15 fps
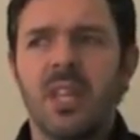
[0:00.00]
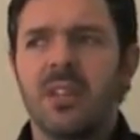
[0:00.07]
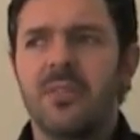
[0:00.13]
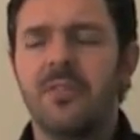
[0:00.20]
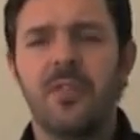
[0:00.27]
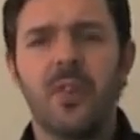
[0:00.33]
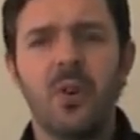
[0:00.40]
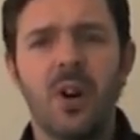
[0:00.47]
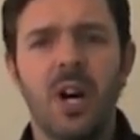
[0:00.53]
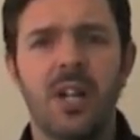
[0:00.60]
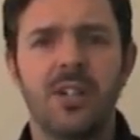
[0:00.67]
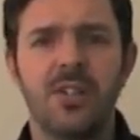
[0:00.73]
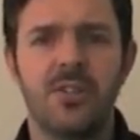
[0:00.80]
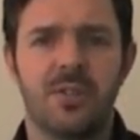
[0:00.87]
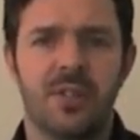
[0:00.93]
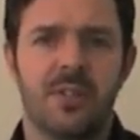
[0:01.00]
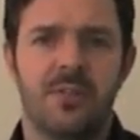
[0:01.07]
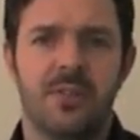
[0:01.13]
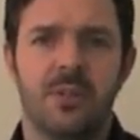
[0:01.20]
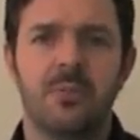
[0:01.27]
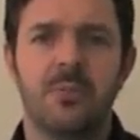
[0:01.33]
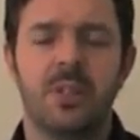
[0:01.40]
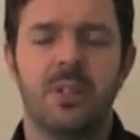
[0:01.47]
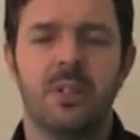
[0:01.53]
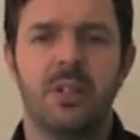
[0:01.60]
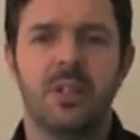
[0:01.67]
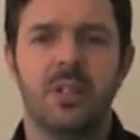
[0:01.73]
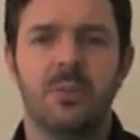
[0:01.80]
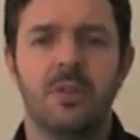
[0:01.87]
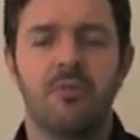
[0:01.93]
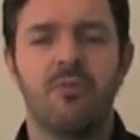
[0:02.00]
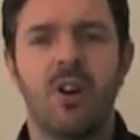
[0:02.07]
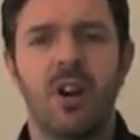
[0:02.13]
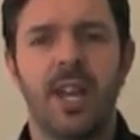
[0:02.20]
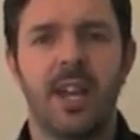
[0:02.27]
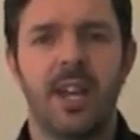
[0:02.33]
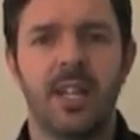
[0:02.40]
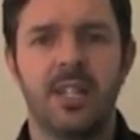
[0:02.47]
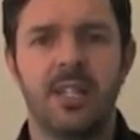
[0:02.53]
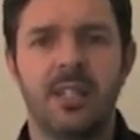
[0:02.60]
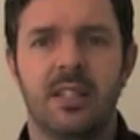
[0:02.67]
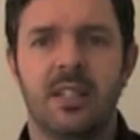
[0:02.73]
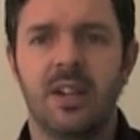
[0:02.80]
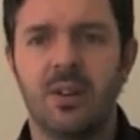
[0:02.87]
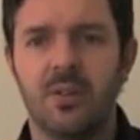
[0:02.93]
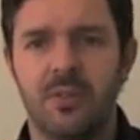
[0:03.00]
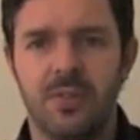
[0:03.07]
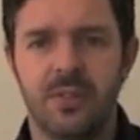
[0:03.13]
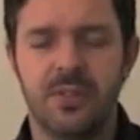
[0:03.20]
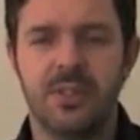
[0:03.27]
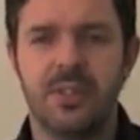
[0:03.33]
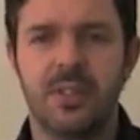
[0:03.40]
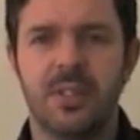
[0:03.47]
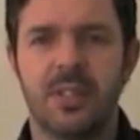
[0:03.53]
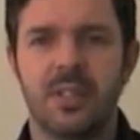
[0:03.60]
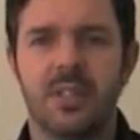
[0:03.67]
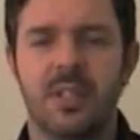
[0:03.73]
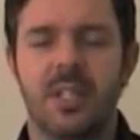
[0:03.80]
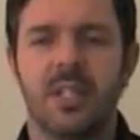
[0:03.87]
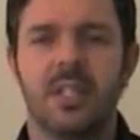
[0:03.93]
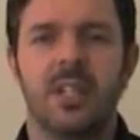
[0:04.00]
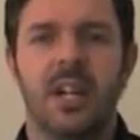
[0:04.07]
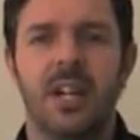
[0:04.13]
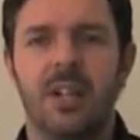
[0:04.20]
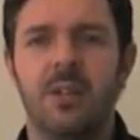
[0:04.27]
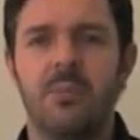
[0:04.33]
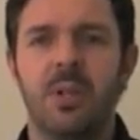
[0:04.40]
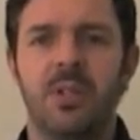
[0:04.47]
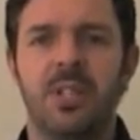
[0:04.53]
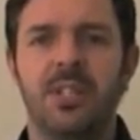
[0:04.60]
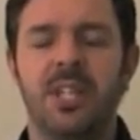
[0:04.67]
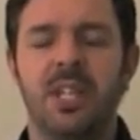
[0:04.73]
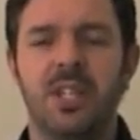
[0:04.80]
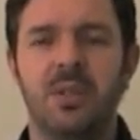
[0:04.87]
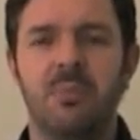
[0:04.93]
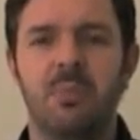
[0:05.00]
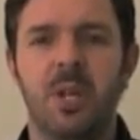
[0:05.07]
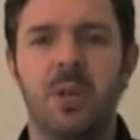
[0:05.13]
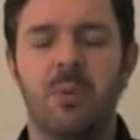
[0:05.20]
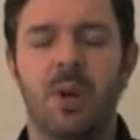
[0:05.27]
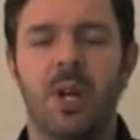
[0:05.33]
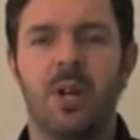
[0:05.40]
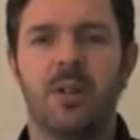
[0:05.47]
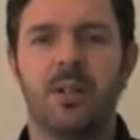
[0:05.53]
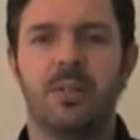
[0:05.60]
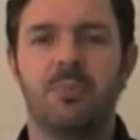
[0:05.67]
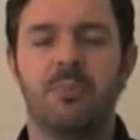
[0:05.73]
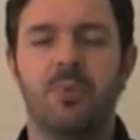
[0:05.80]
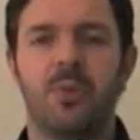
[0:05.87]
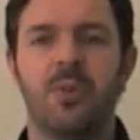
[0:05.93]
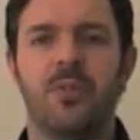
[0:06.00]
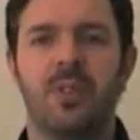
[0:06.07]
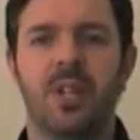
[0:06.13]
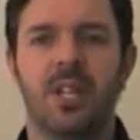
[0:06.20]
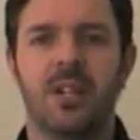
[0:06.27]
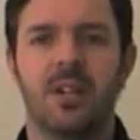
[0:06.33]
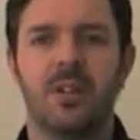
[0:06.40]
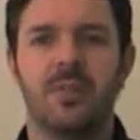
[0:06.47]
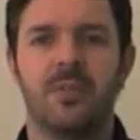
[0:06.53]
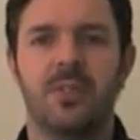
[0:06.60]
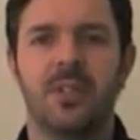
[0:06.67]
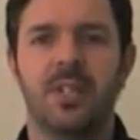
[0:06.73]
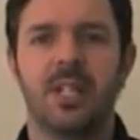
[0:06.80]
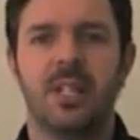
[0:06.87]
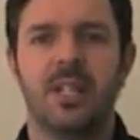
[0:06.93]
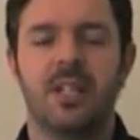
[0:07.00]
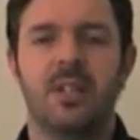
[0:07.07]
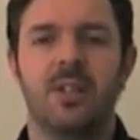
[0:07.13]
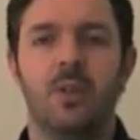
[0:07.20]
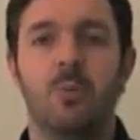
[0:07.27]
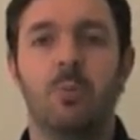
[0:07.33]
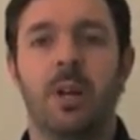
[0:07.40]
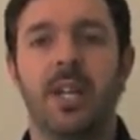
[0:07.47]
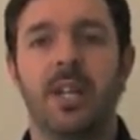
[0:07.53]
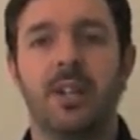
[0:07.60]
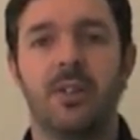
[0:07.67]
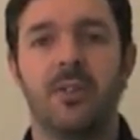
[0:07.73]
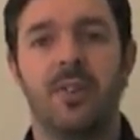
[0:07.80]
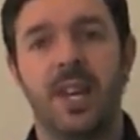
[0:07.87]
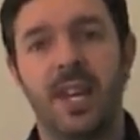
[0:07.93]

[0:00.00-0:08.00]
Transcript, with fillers: 400 of them were right-handed golfers, and I'm only teaching people how to improve their golf who play golf